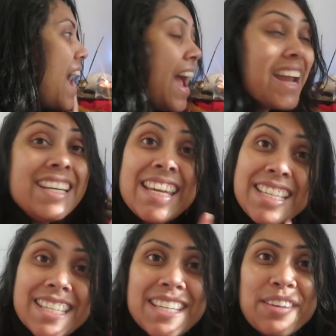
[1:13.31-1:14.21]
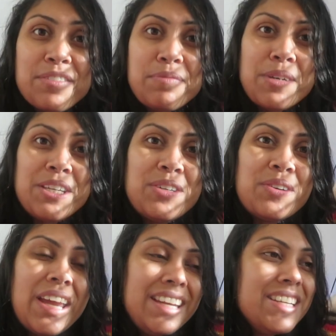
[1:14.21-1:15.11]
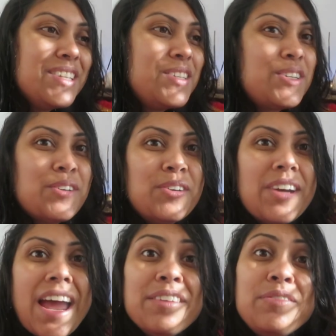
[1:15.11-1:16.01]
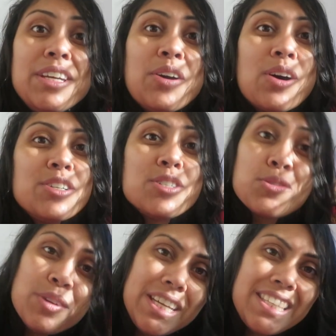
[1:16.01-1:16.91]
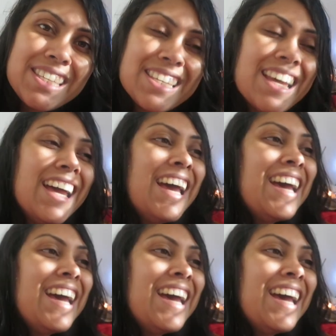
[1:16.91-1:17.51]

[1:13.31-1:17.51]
And yesterday we been to Indian store and we got sweets.